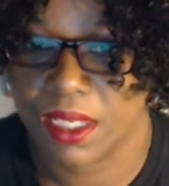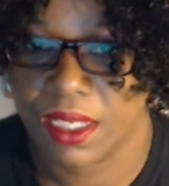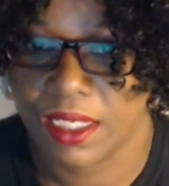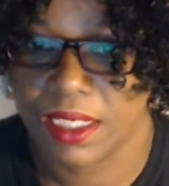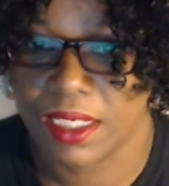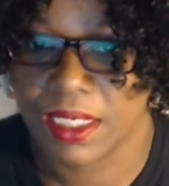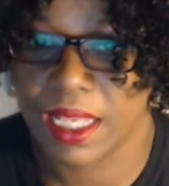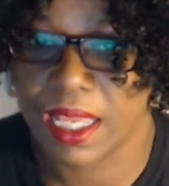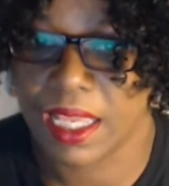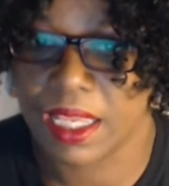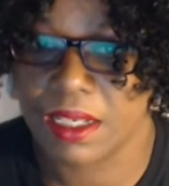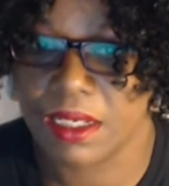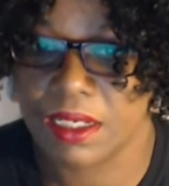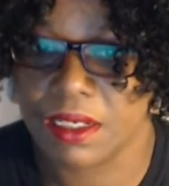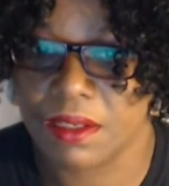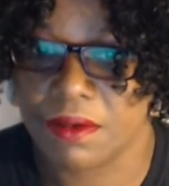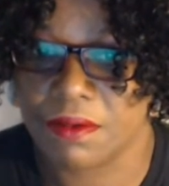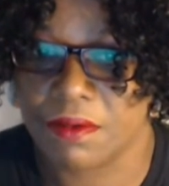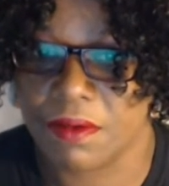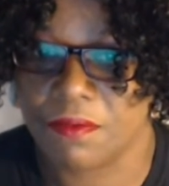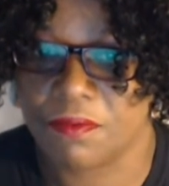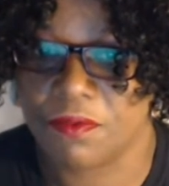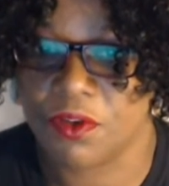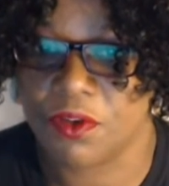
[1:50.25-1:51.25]
Now,
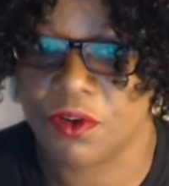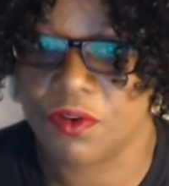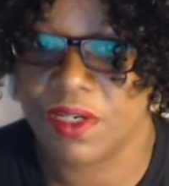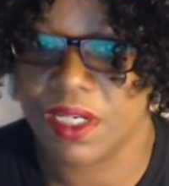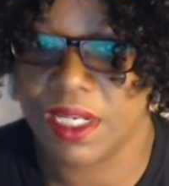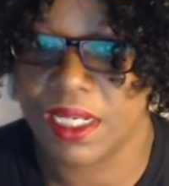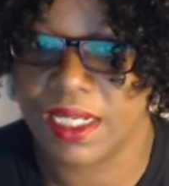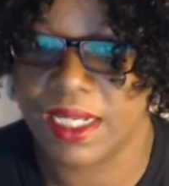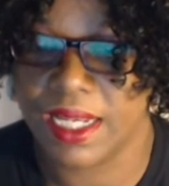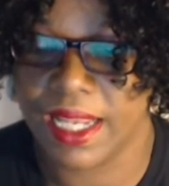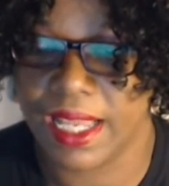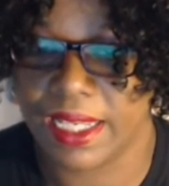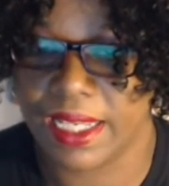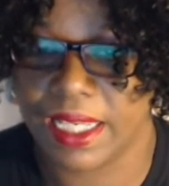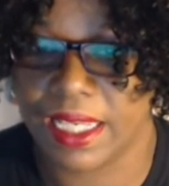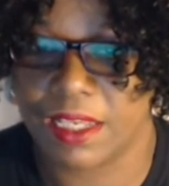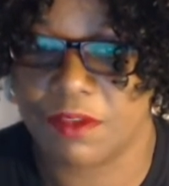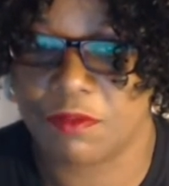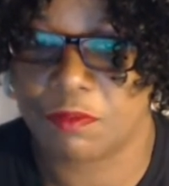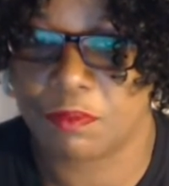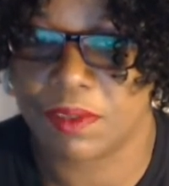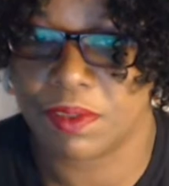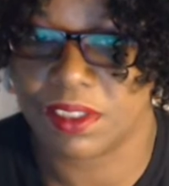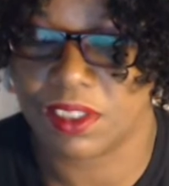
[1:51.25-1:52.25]
if you're in a
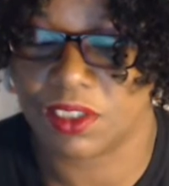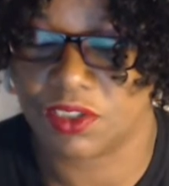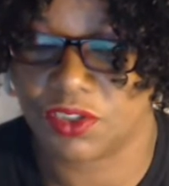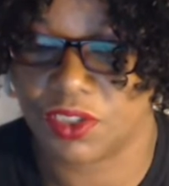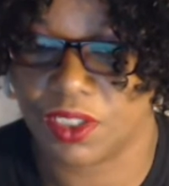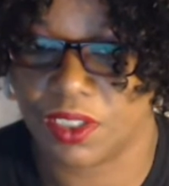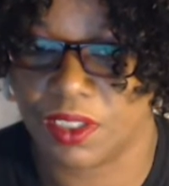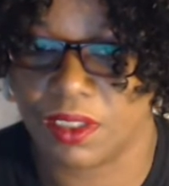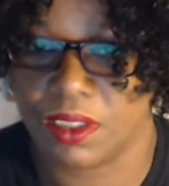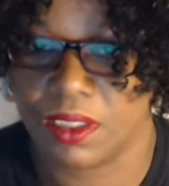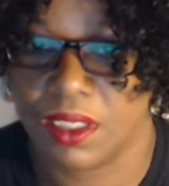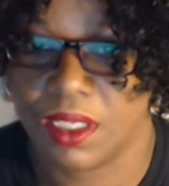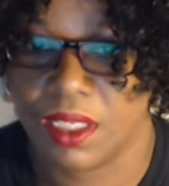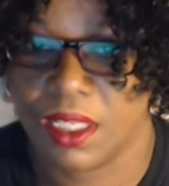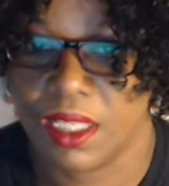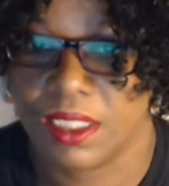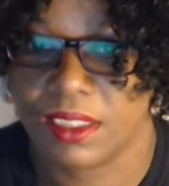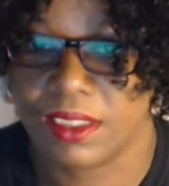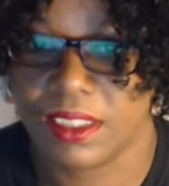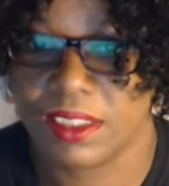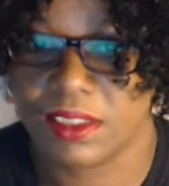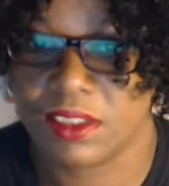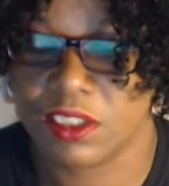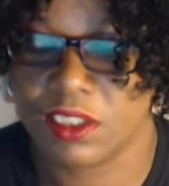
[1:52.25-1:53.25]
negative position,
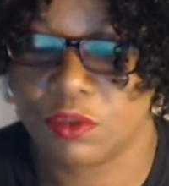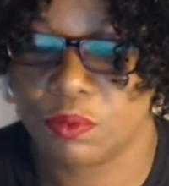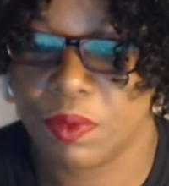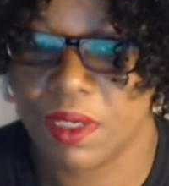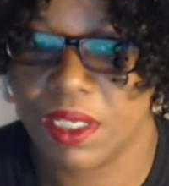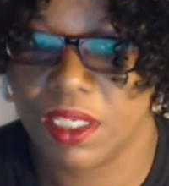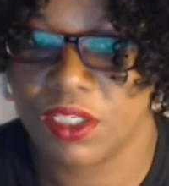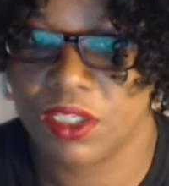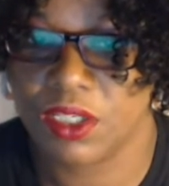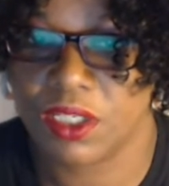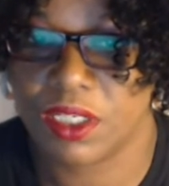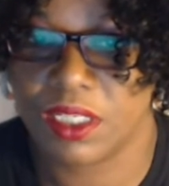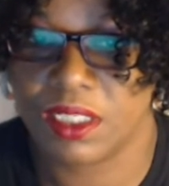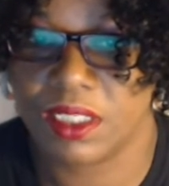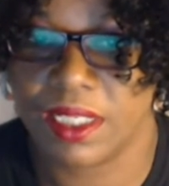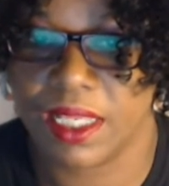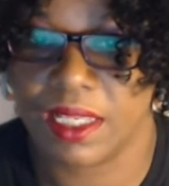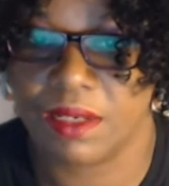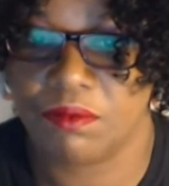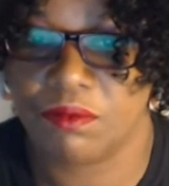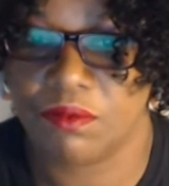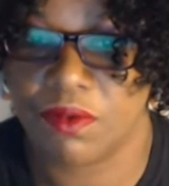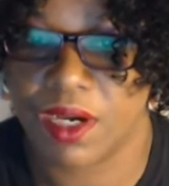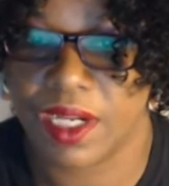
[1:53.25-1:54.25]
this is where you can
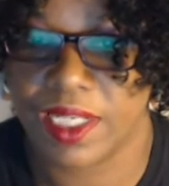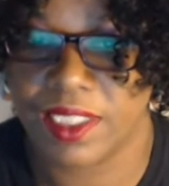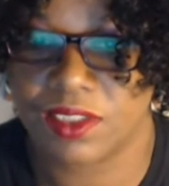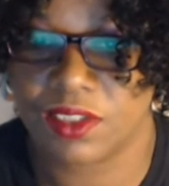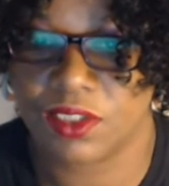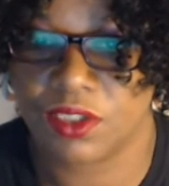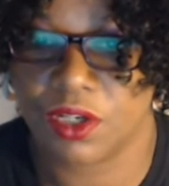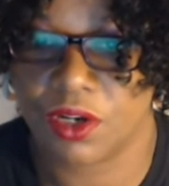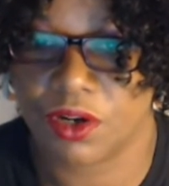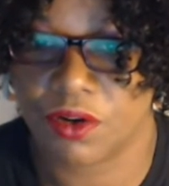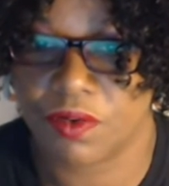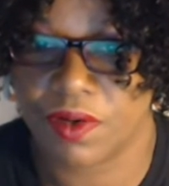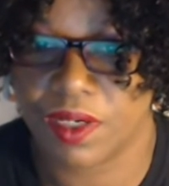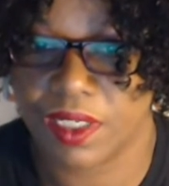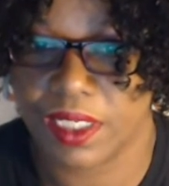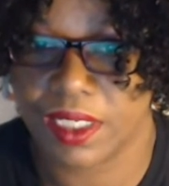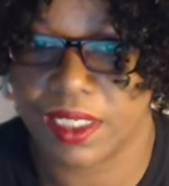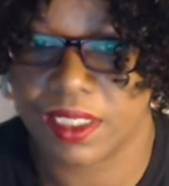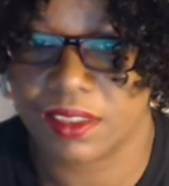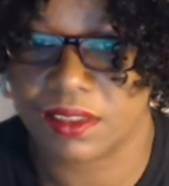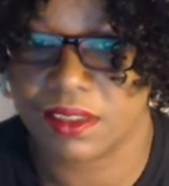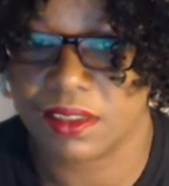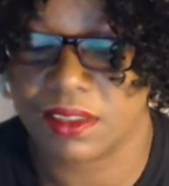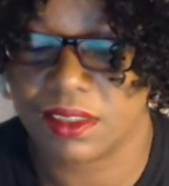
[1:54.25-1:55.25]
then write to your
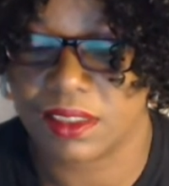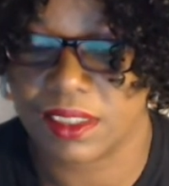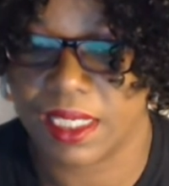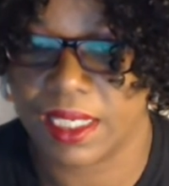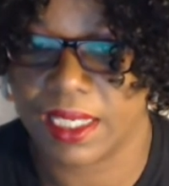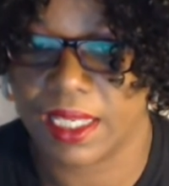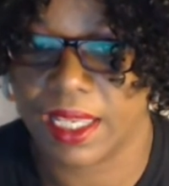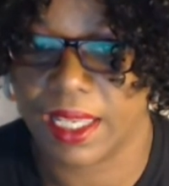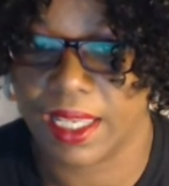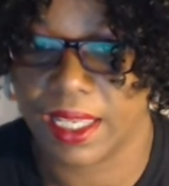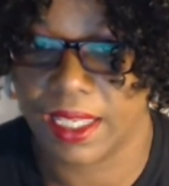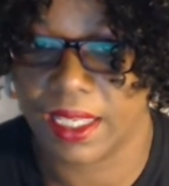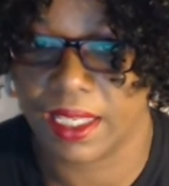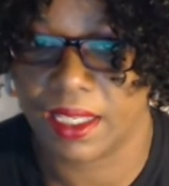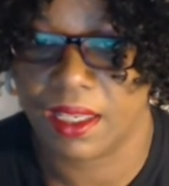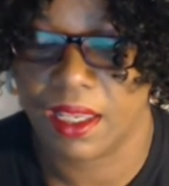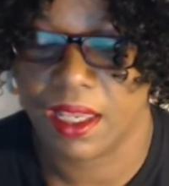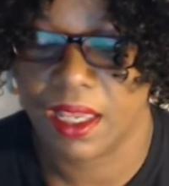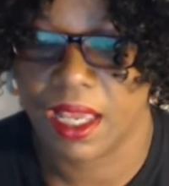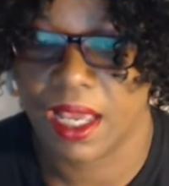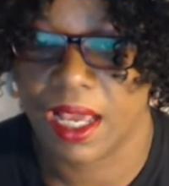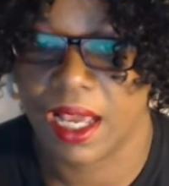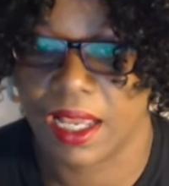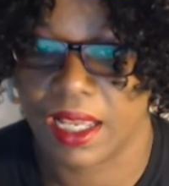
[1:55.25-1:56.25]
creditors and say, hey,
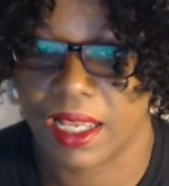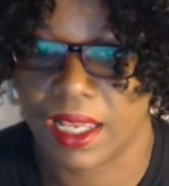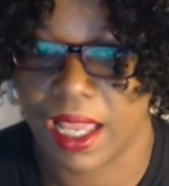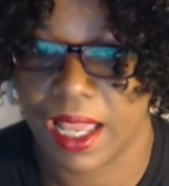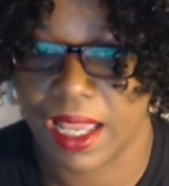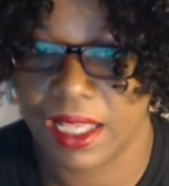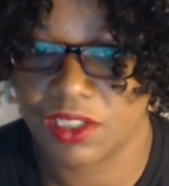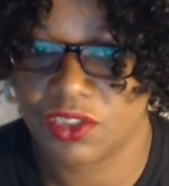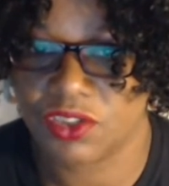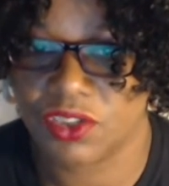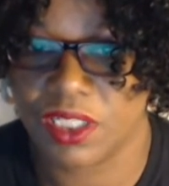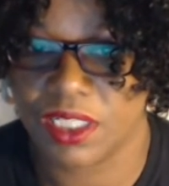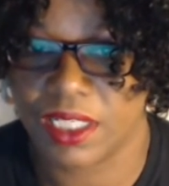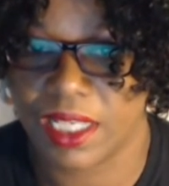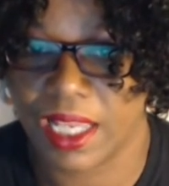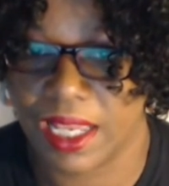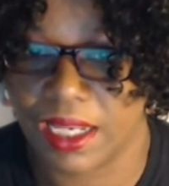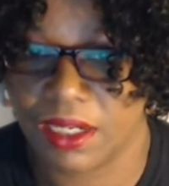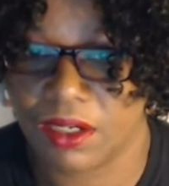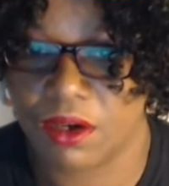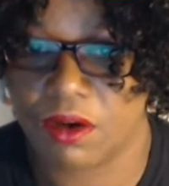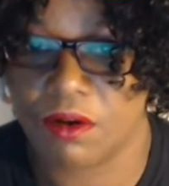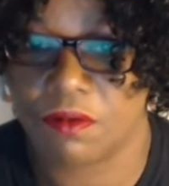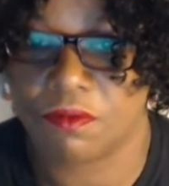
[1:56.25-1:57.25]
I actually
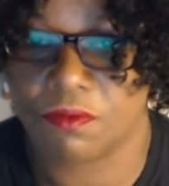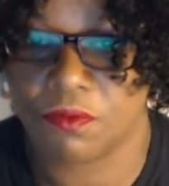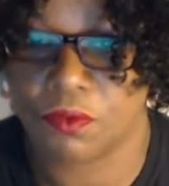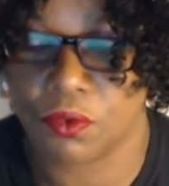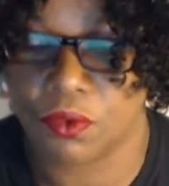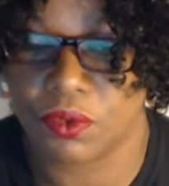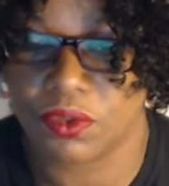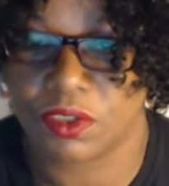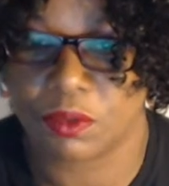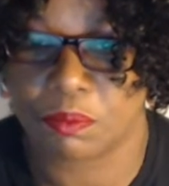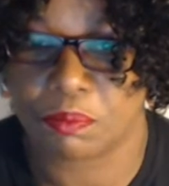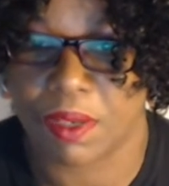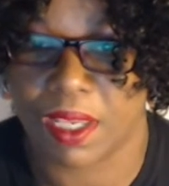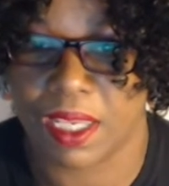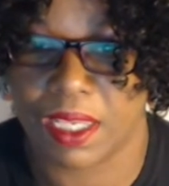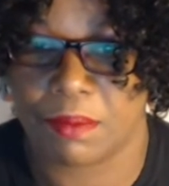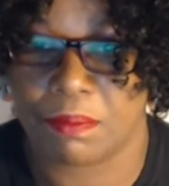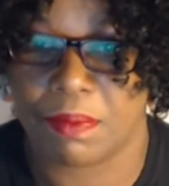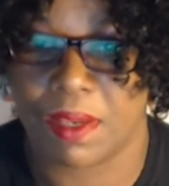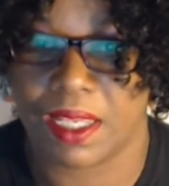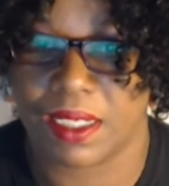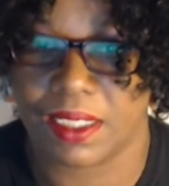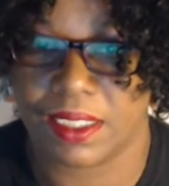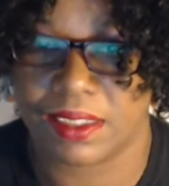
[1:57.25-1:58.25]
cannot afford to pay
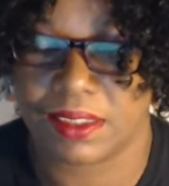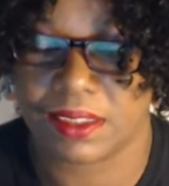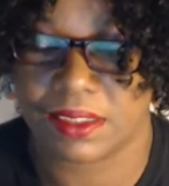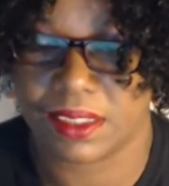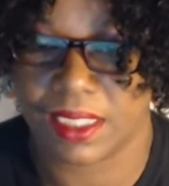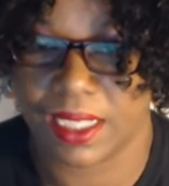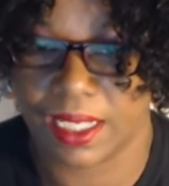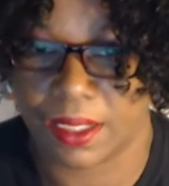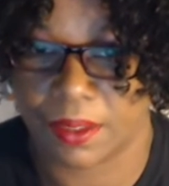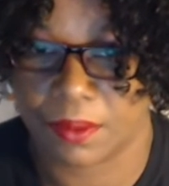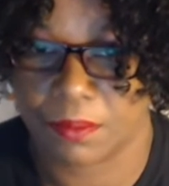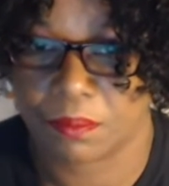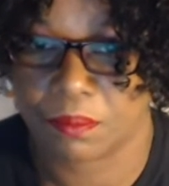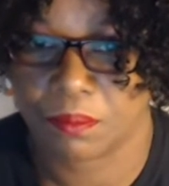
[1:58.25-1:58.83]
back this debt.